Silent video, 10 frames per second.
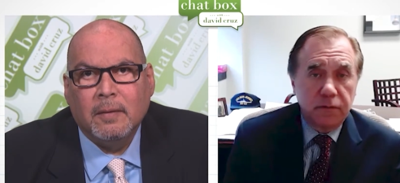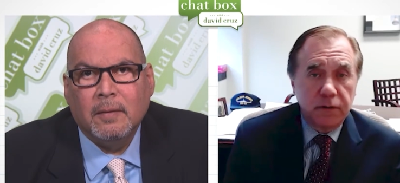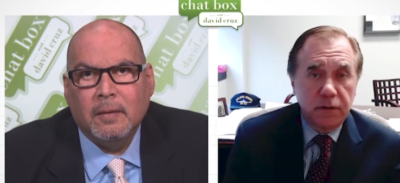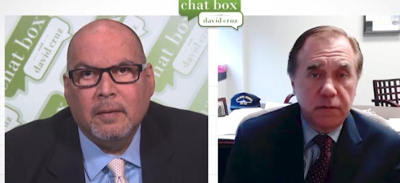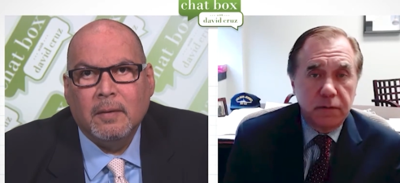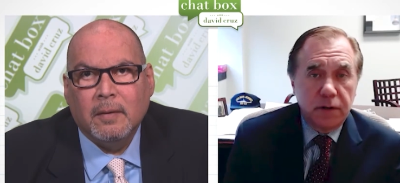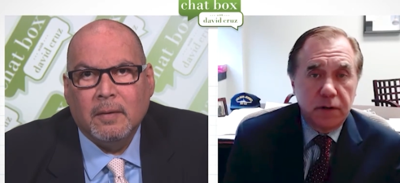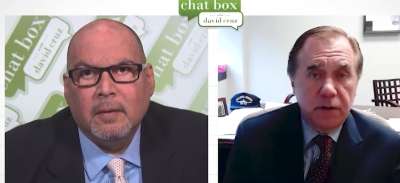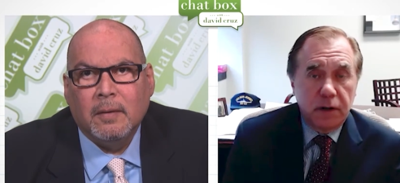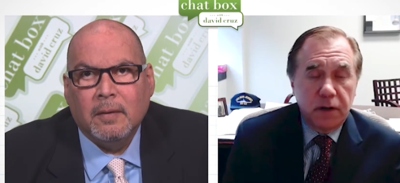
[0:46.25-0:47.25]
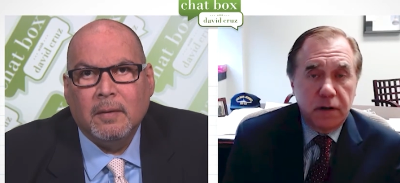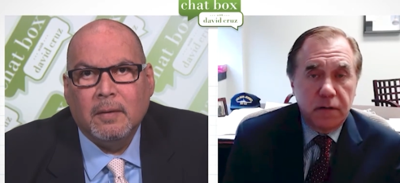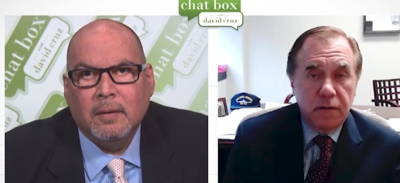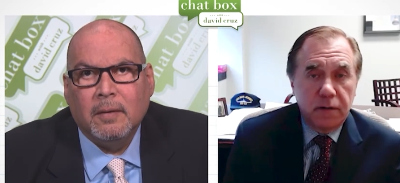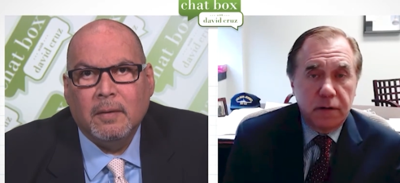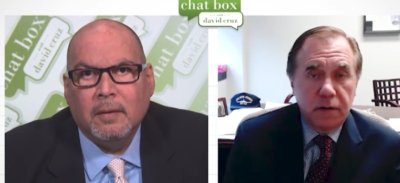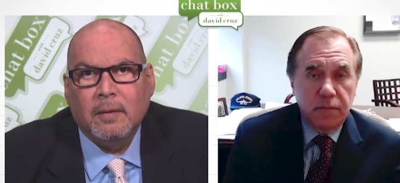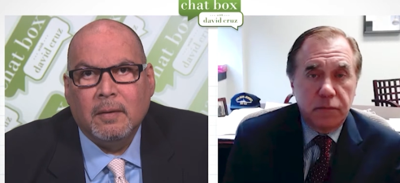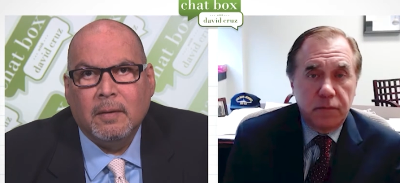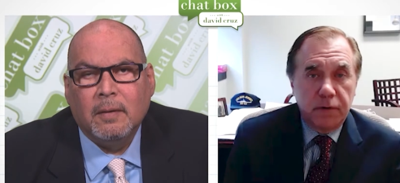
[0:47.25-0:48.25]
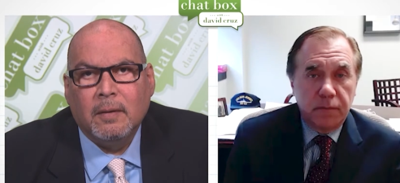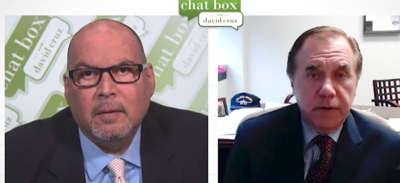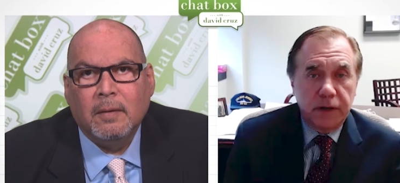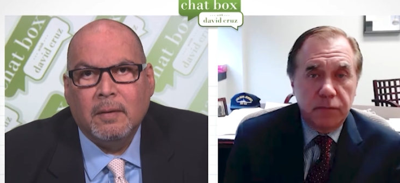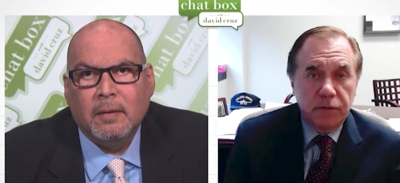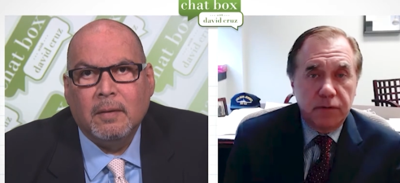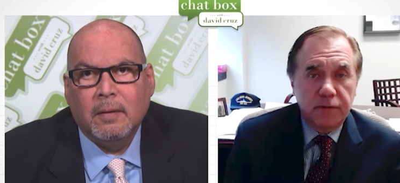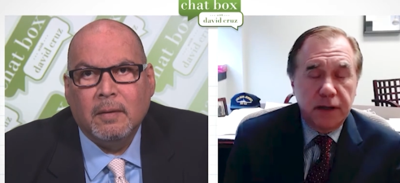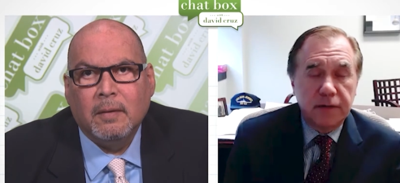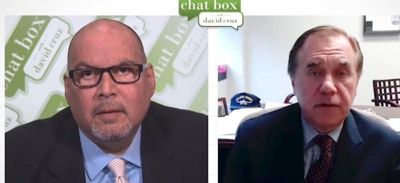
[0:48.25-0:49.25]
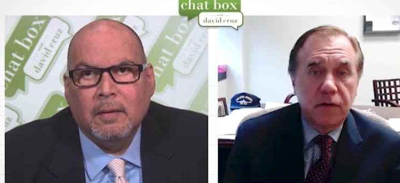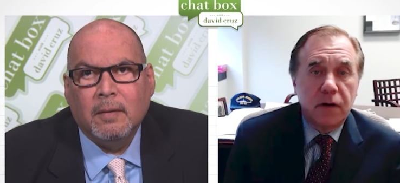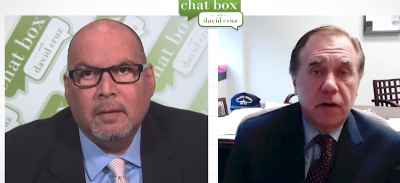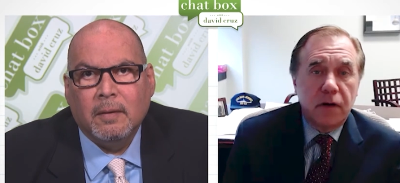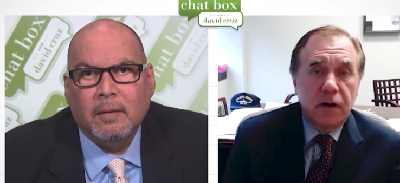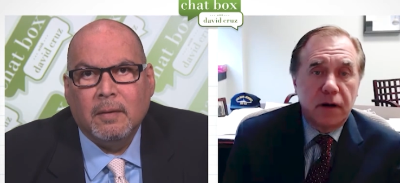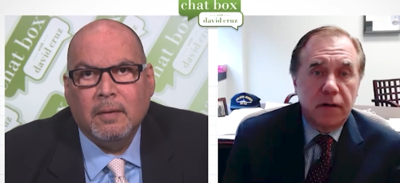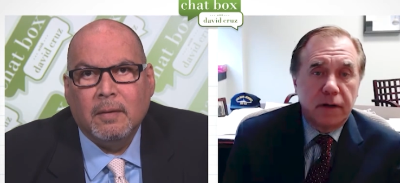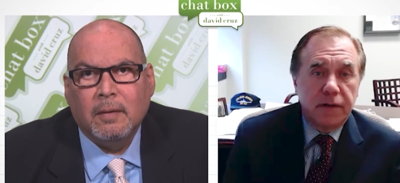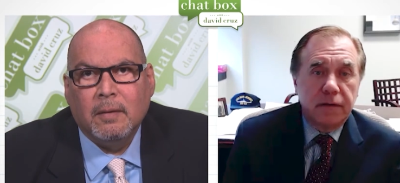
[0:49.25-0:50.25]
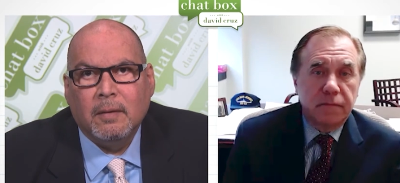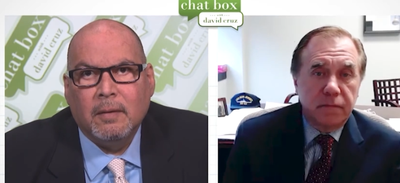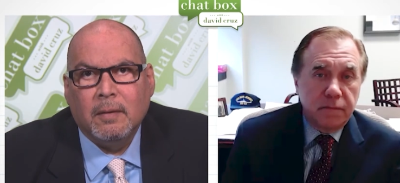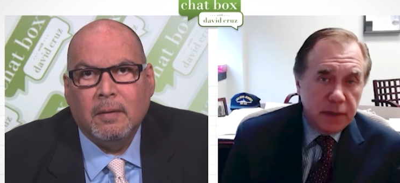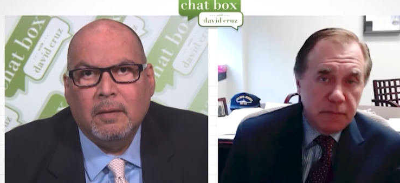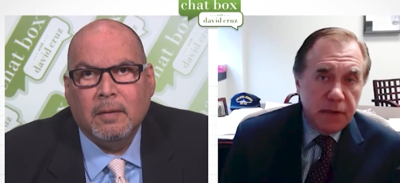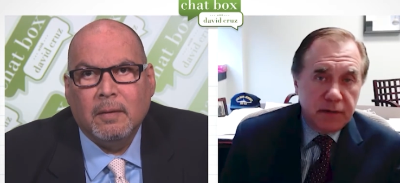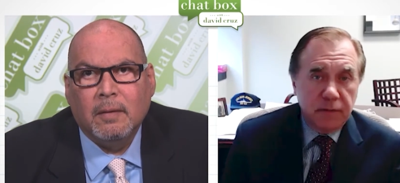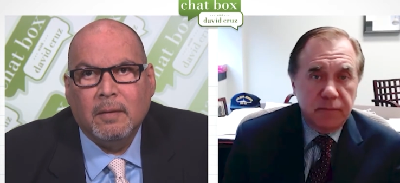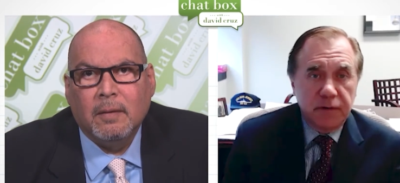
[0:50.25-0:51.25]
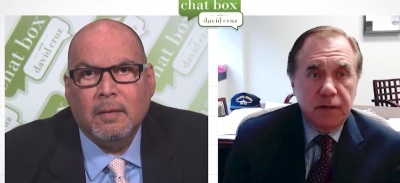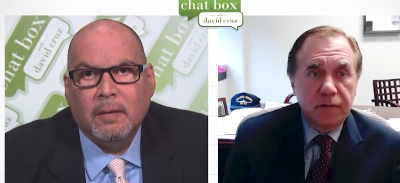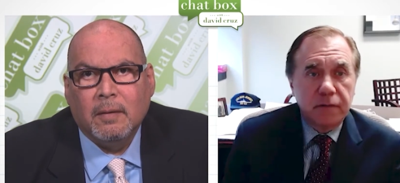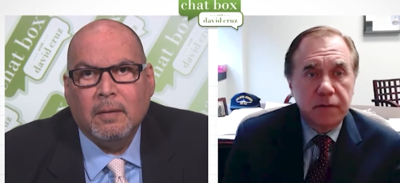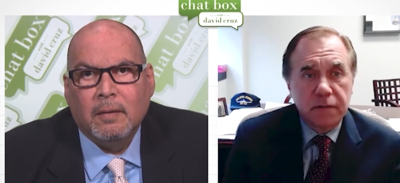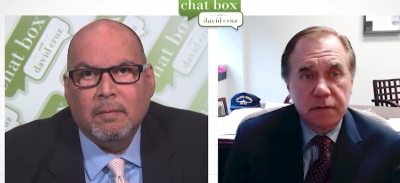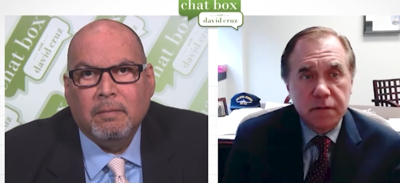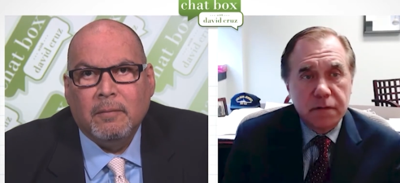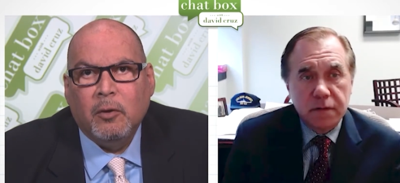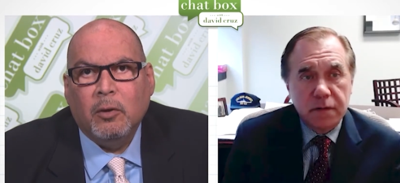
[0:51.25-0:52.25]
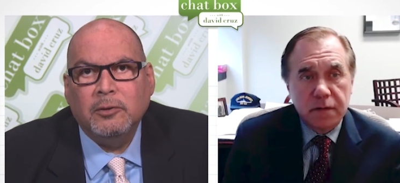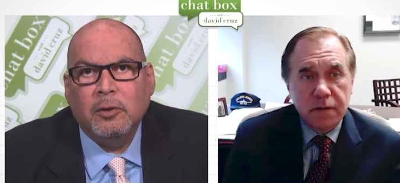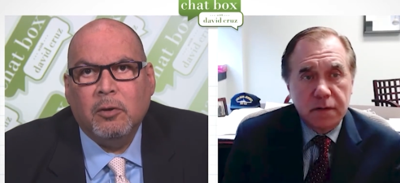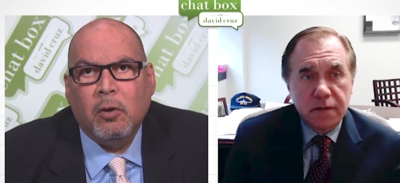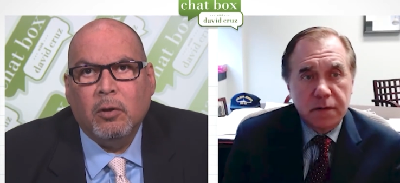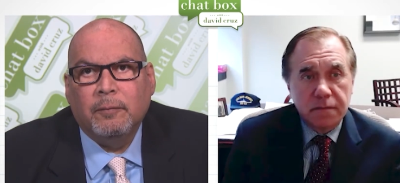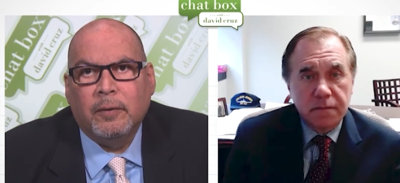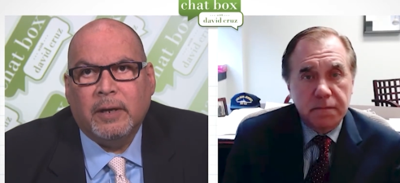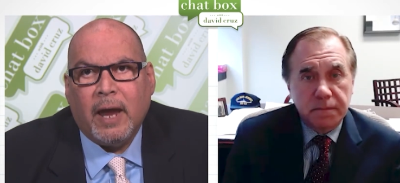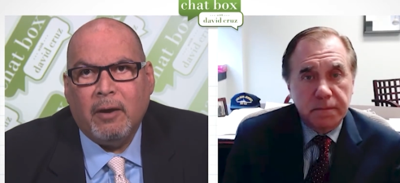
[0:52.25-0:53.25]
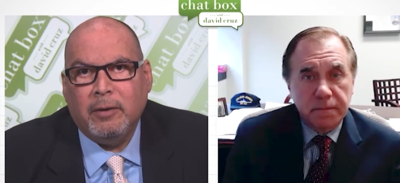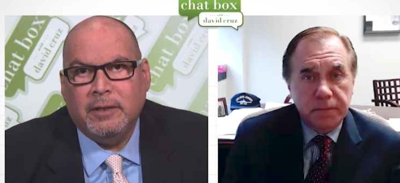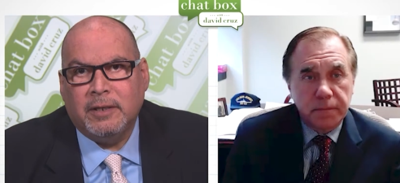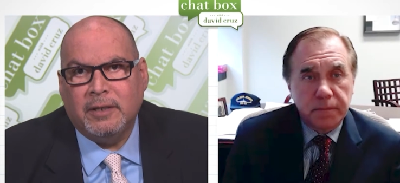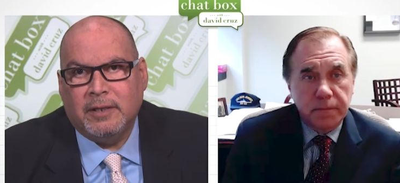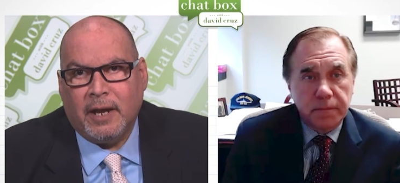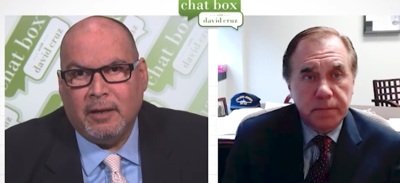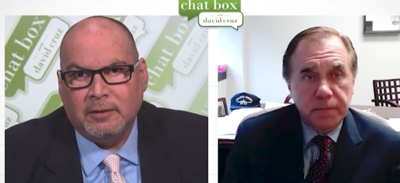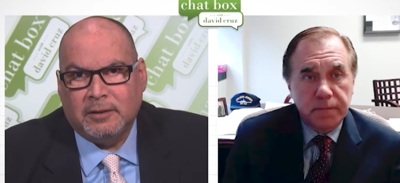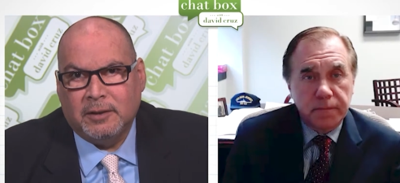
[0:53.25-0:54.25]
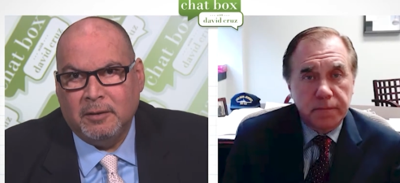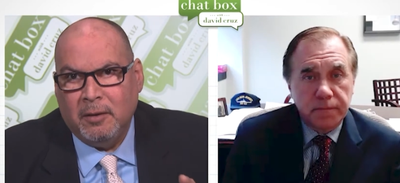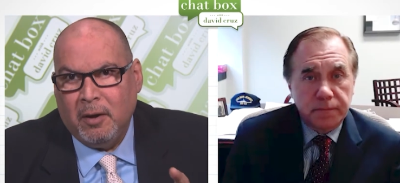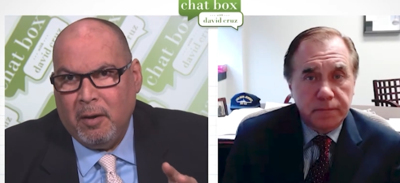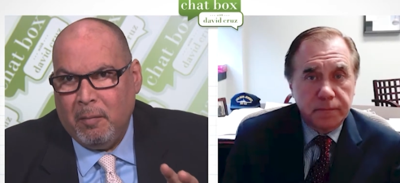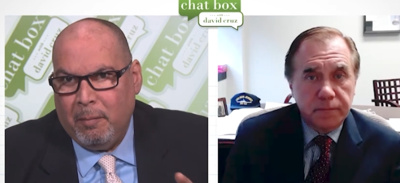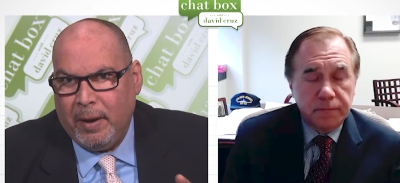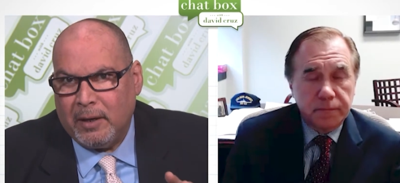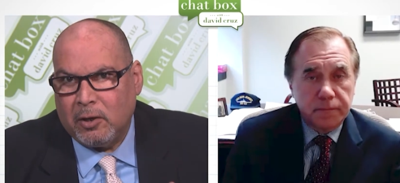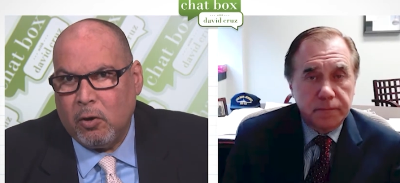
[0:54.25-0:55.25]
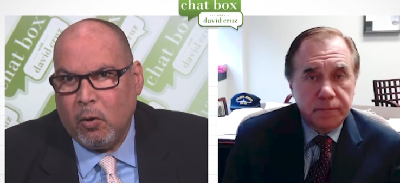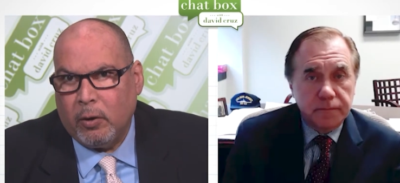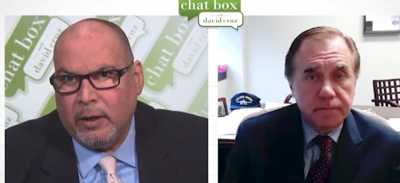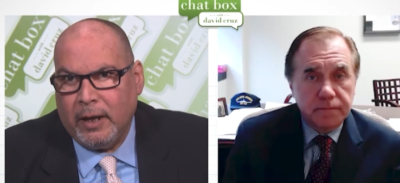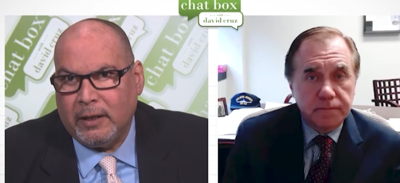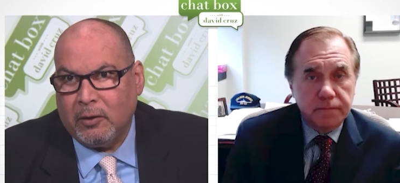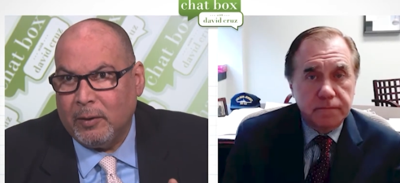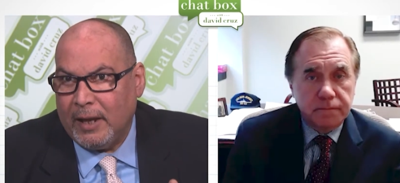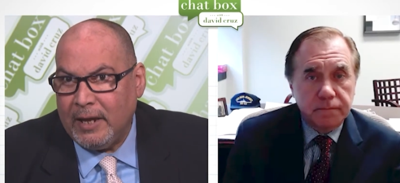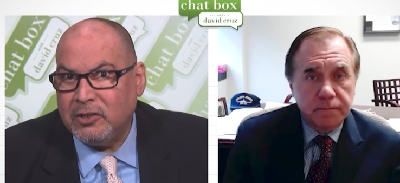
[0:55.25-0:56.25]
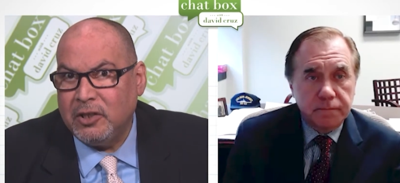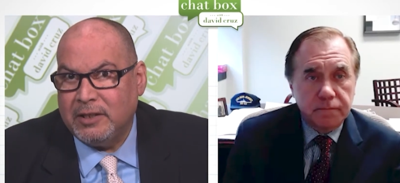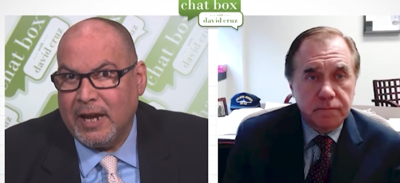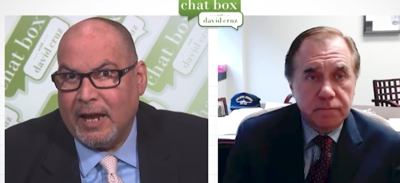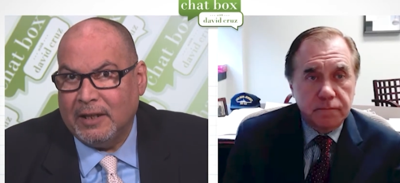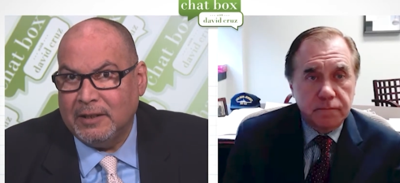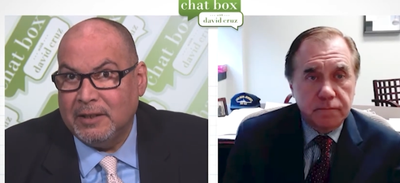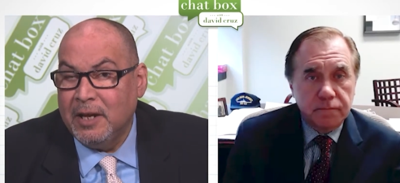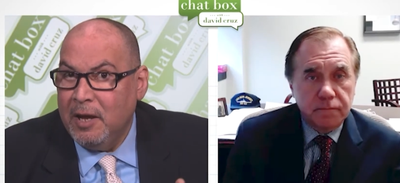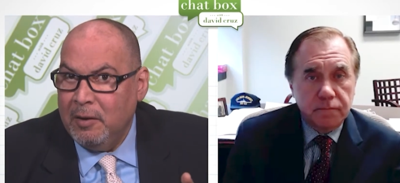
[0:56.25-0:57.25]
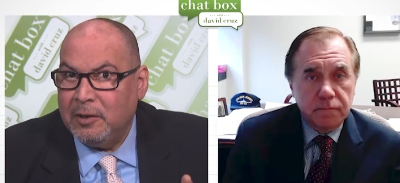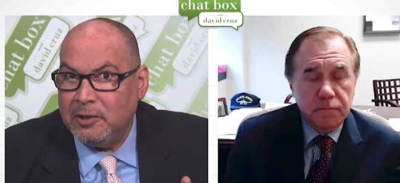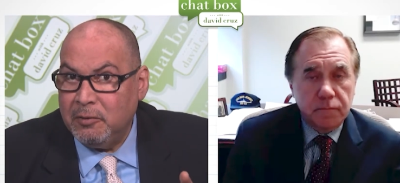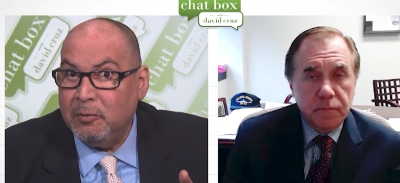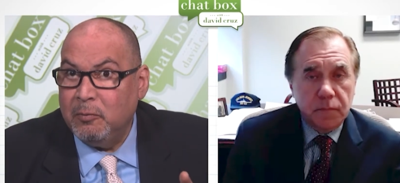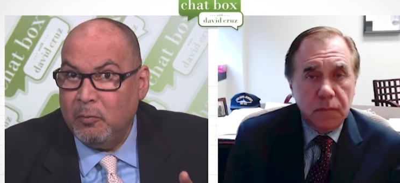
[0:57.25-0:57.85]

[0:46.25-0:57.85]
Speaker 1: still a big important state. So I think that makes some sense.
Speaker 2: You also called for counties and towns to better coordinate their election tallies, because there were